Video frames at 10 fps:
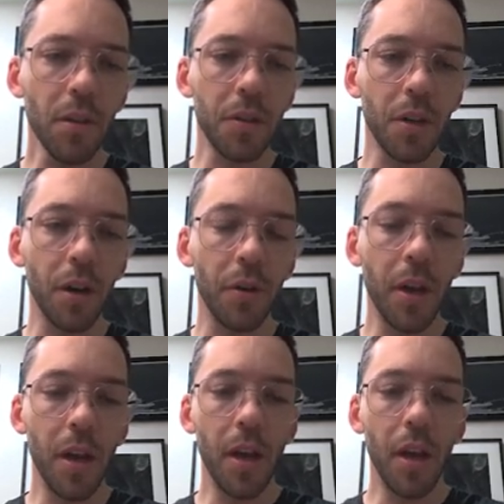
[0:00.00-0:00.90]
So,
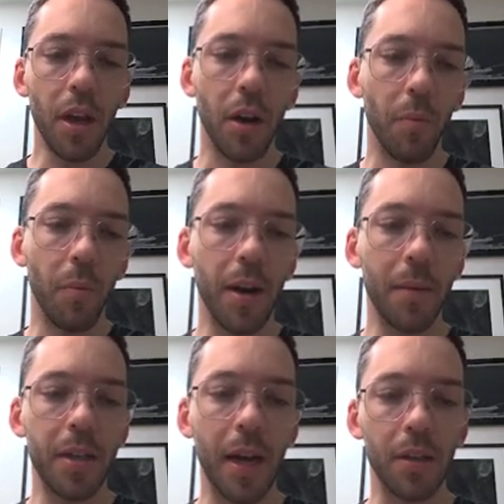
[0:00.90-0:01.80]
you know, when
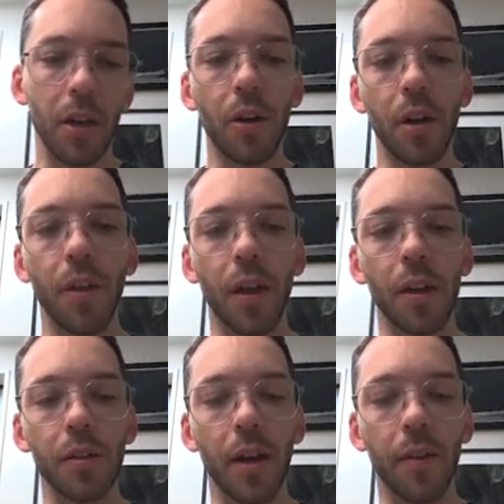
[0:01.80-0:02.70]
I'm starting to look at
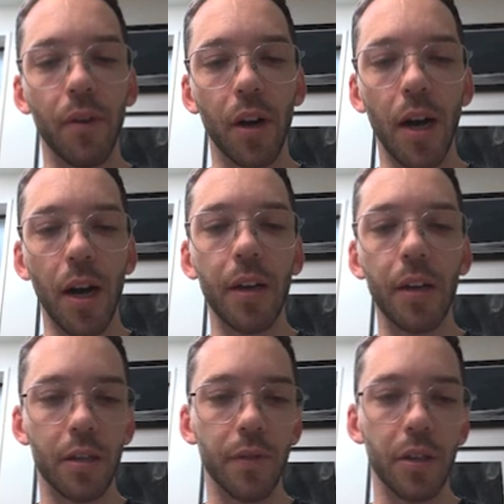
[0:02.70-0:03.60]
things, I've got a high
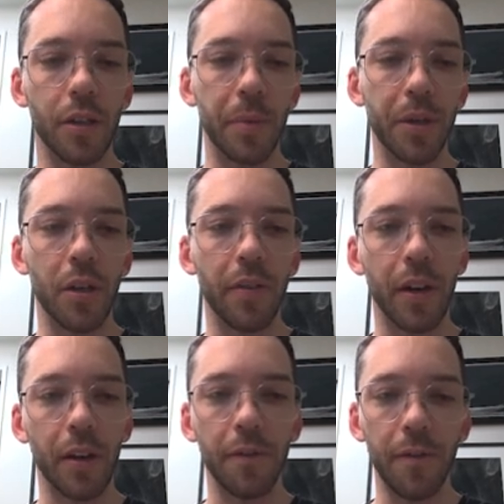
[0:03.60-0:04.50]
index of suspicion if
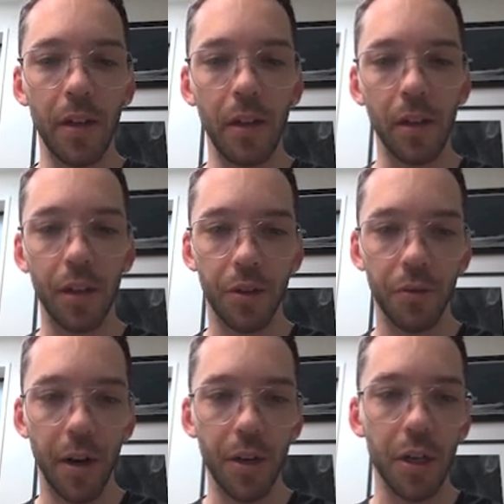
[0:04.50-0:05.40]
I can feel
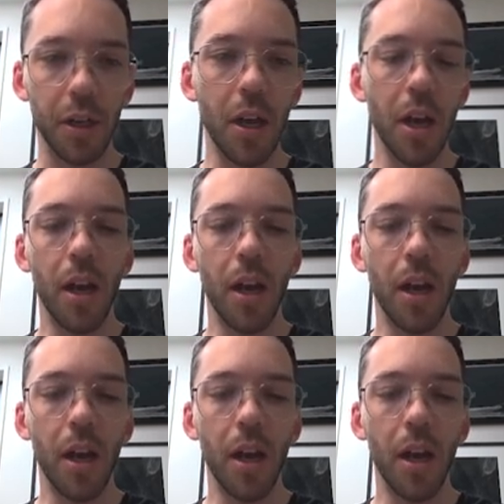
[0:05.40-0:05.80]
induration.